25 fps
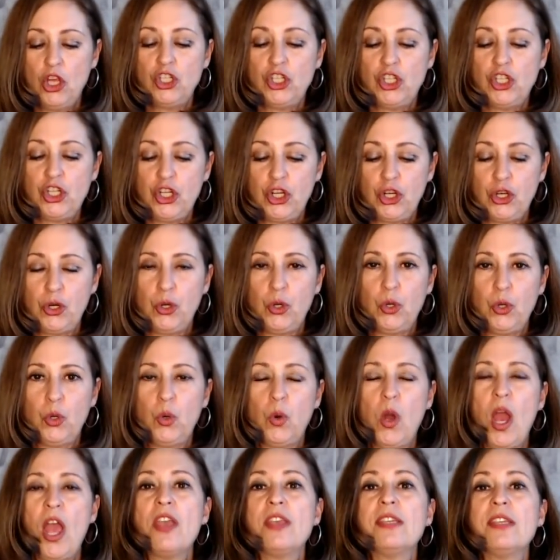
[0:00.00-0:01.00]

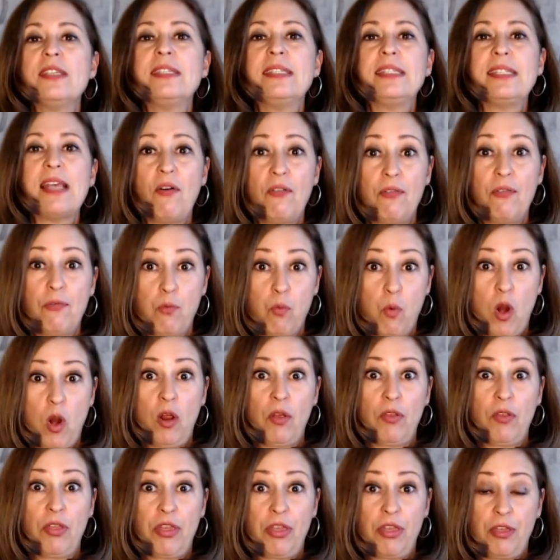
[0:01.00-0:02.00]
to
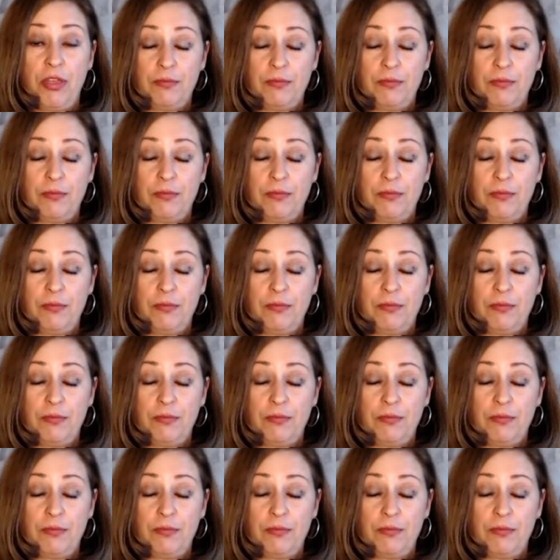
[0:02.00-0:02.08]
self-worth,